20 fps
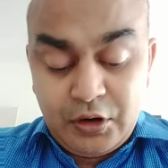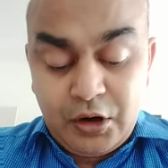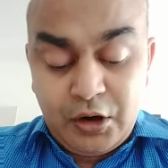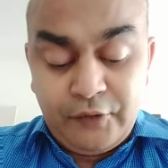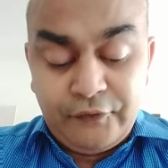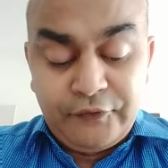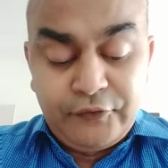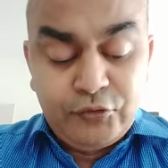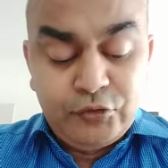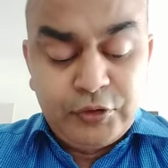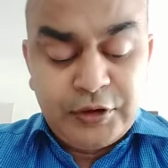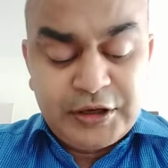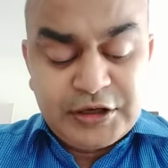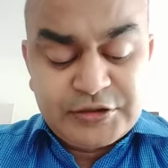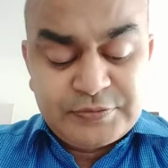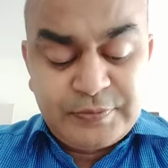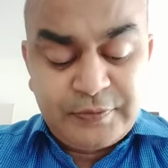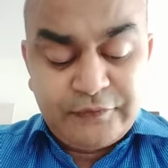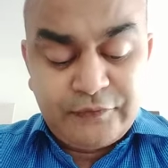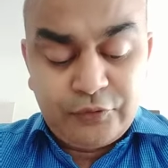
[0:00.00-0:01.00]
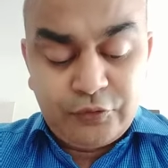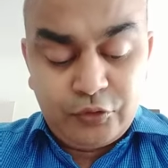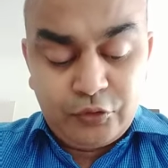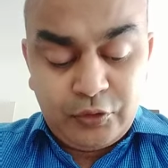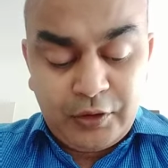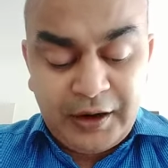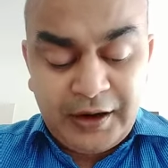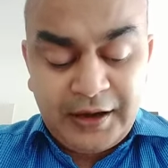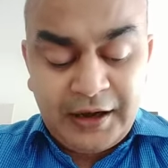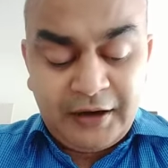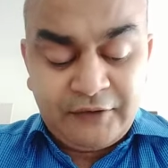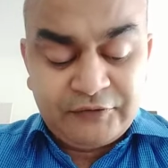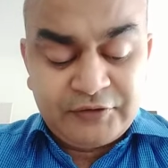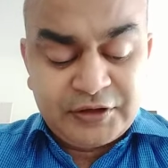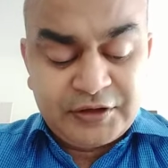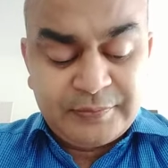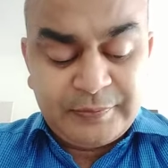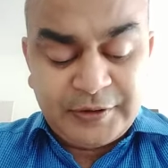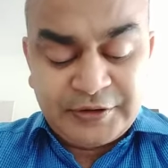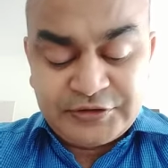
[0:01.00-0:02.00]
a few days before and after
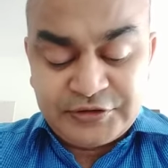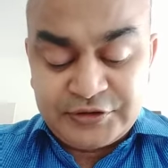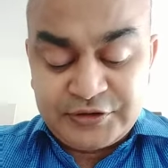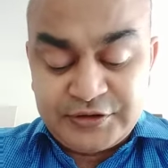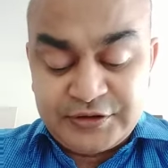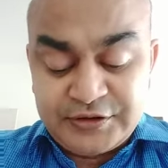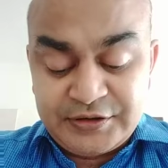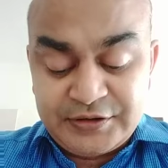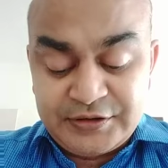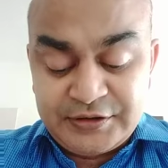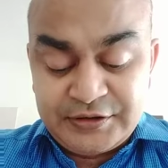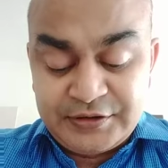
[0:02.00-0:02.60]
the budget,